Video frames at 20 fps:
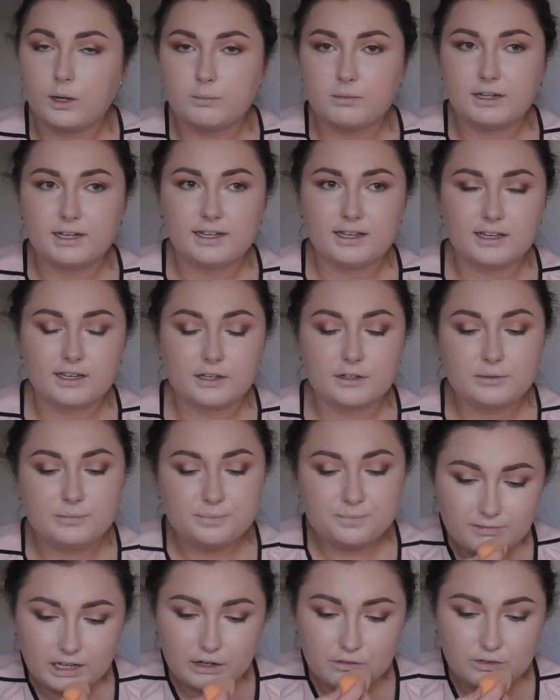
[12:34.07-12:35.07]
I'm like
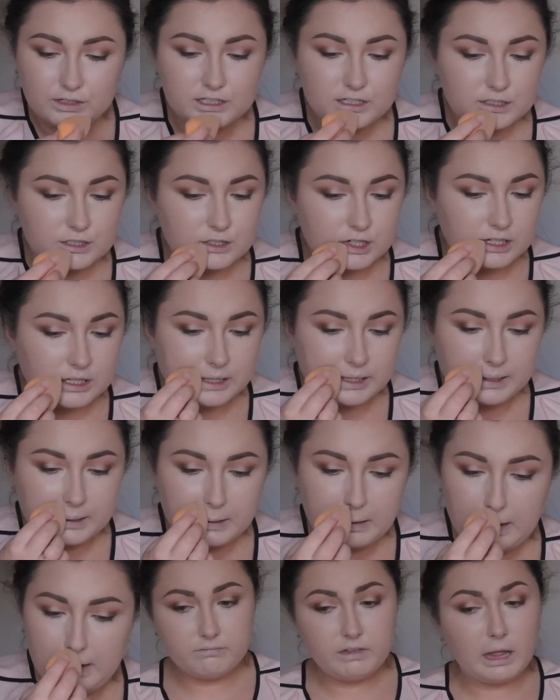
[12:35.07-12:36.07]
really
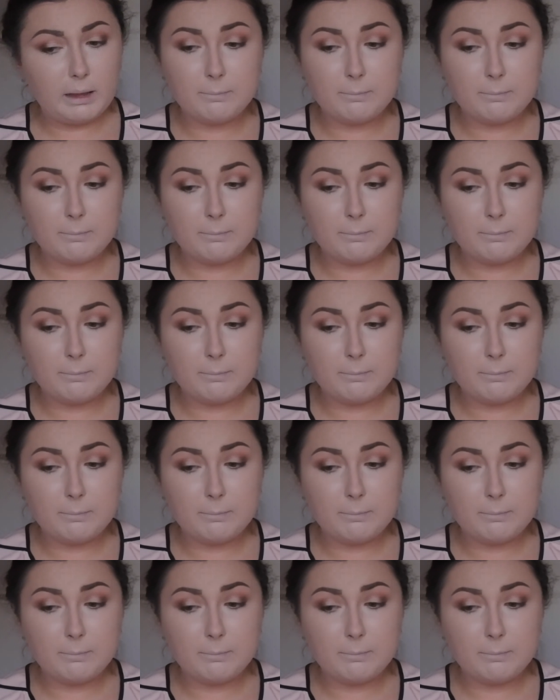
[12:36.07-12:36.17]
struggling.